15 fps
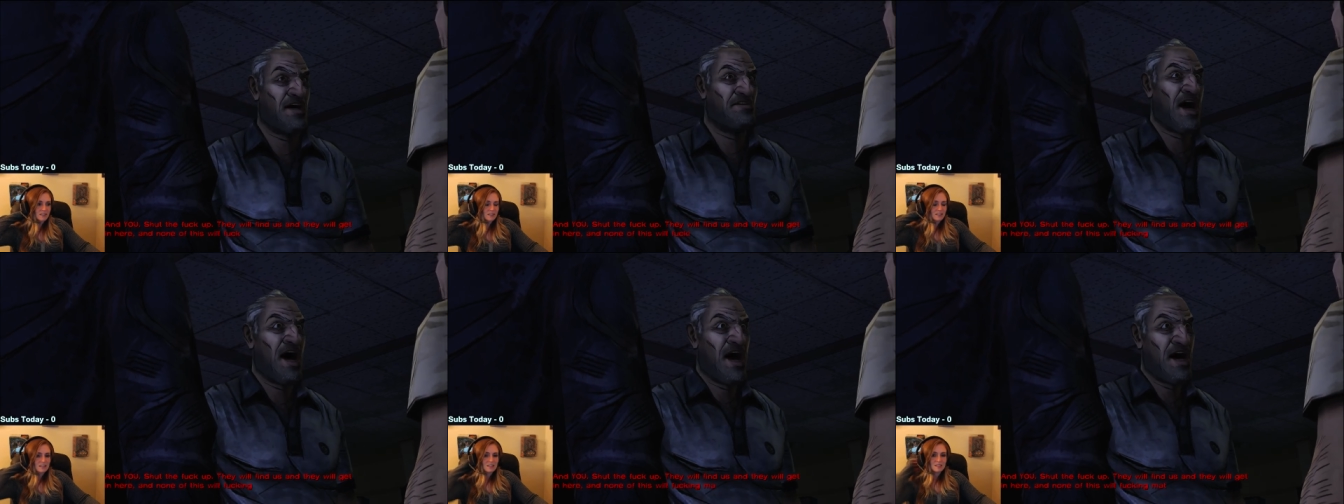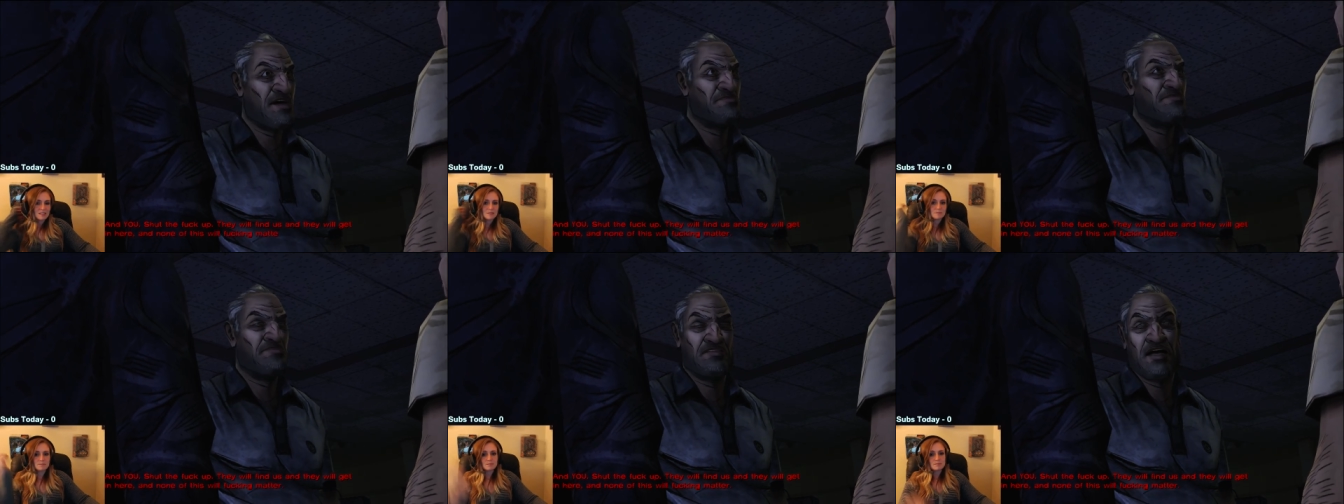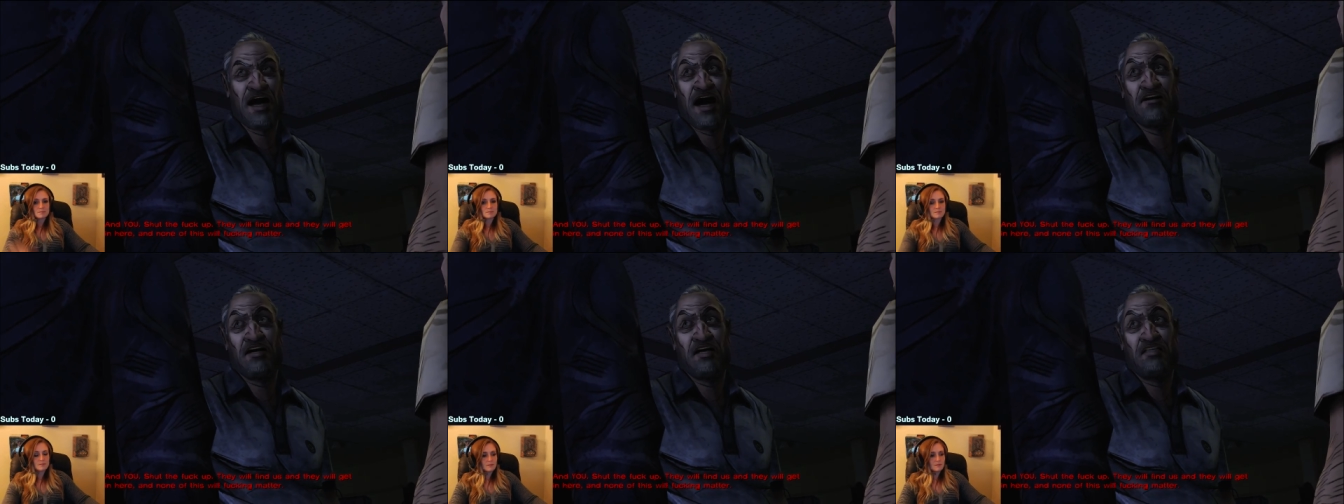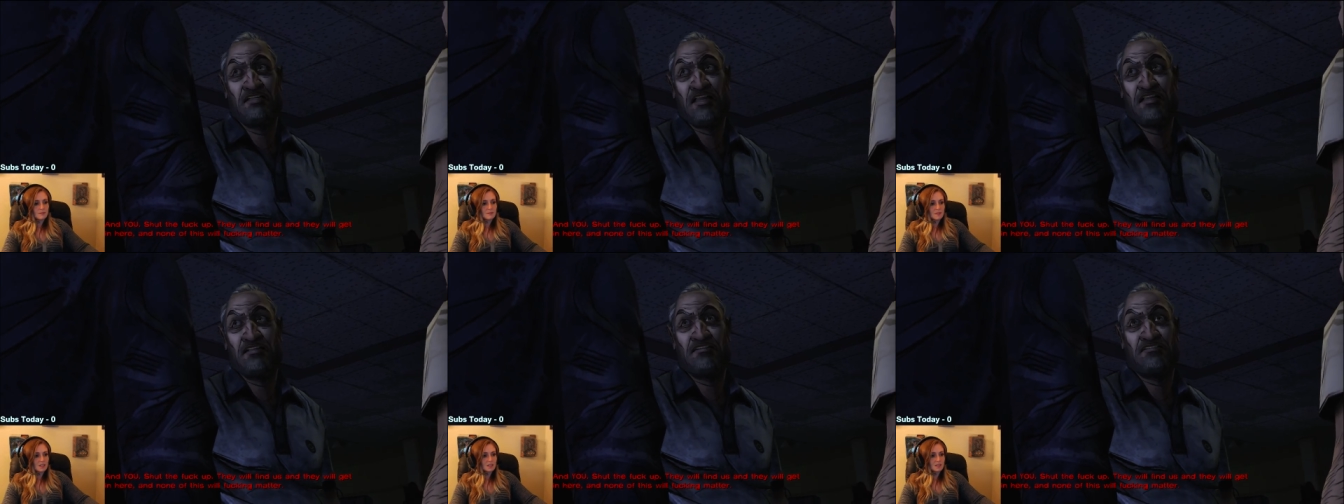in here, and none of this
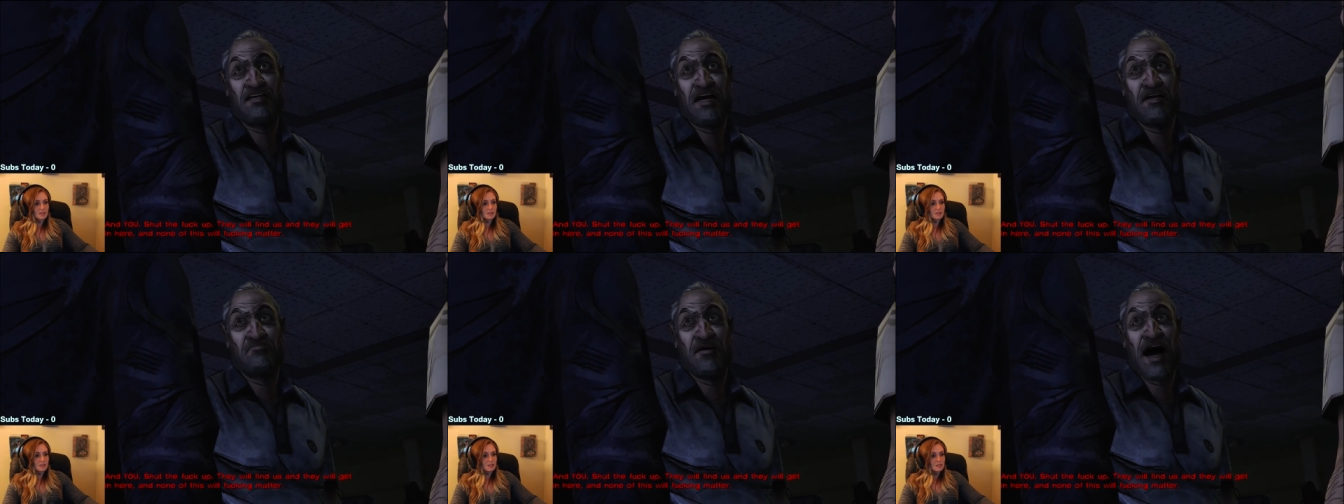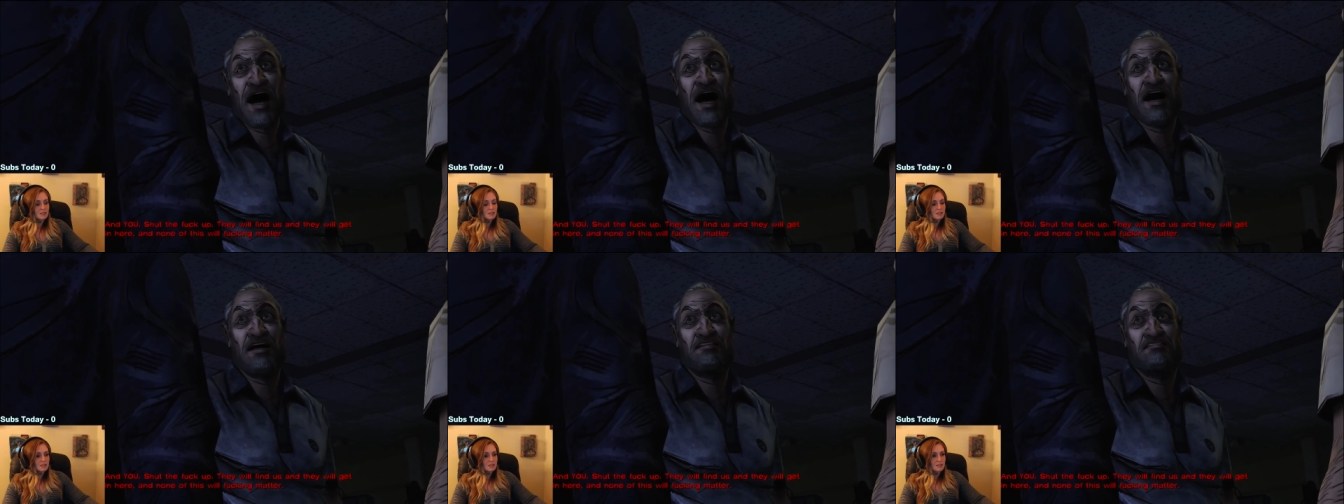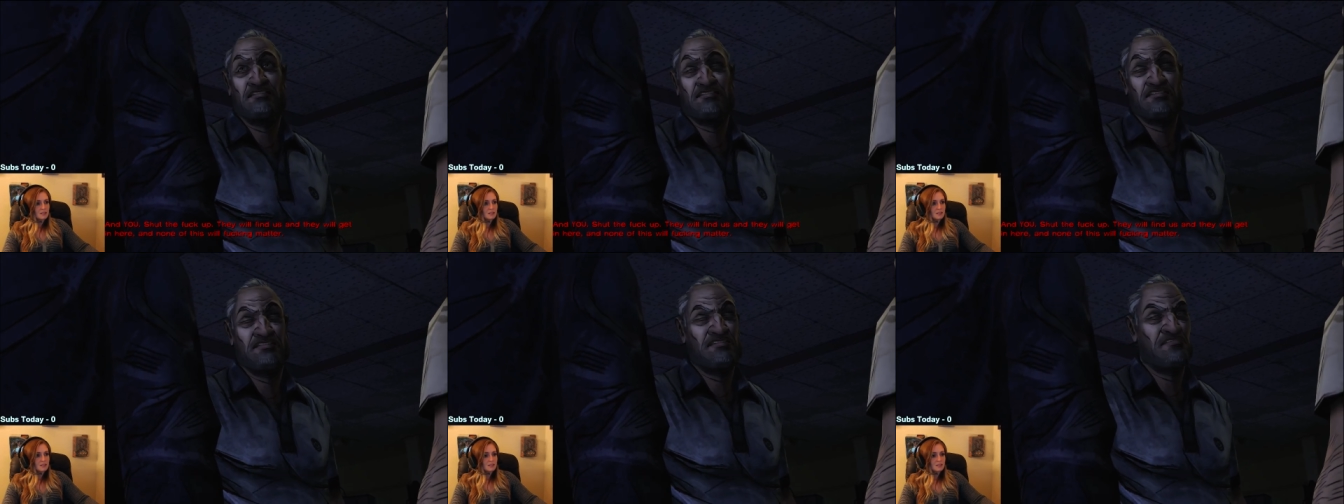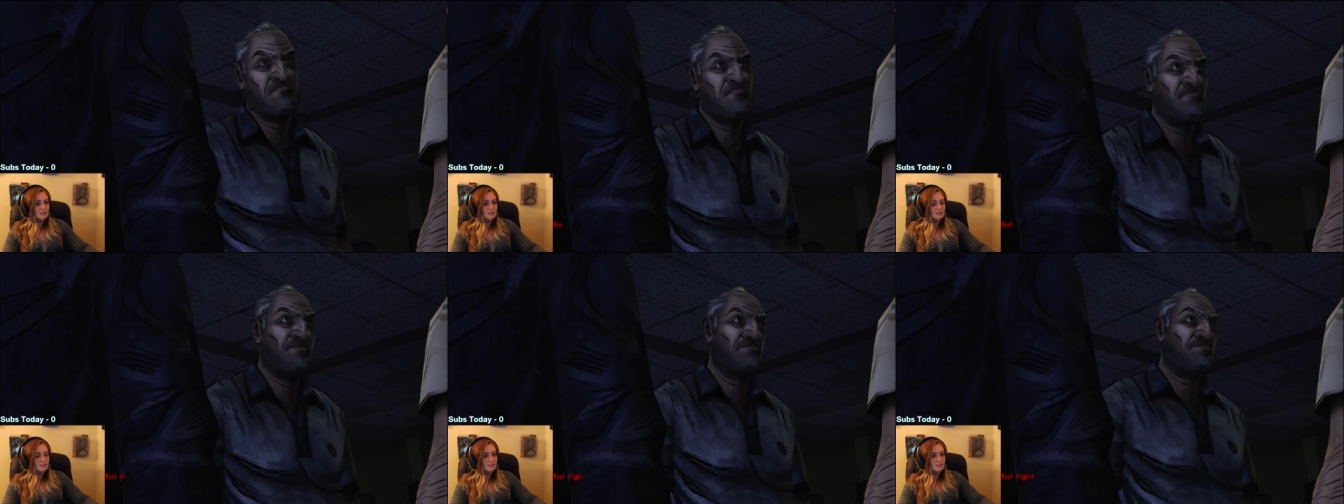will fucking matter.
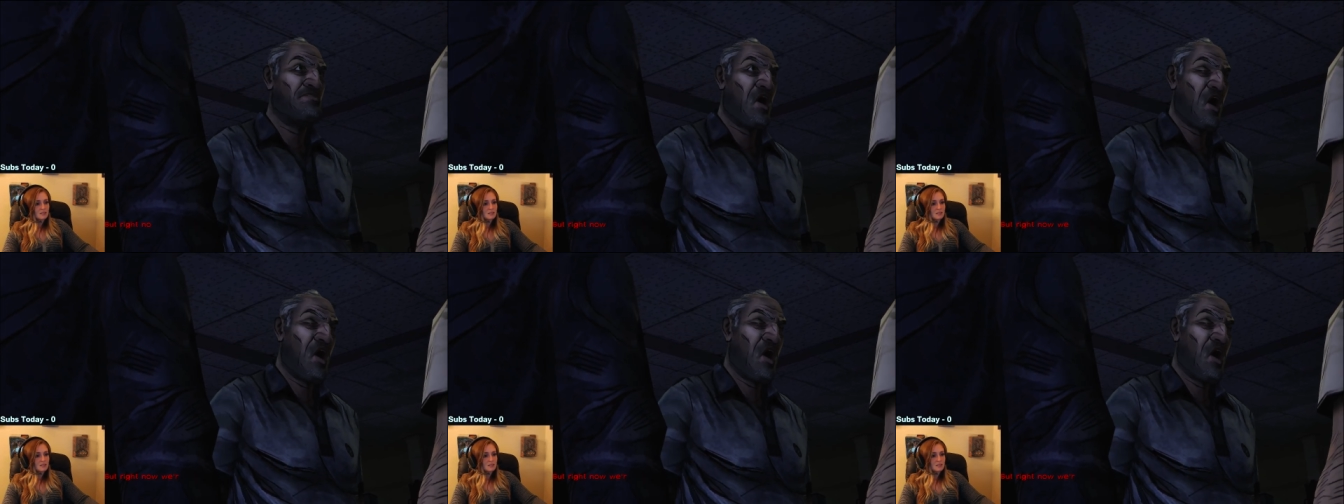But right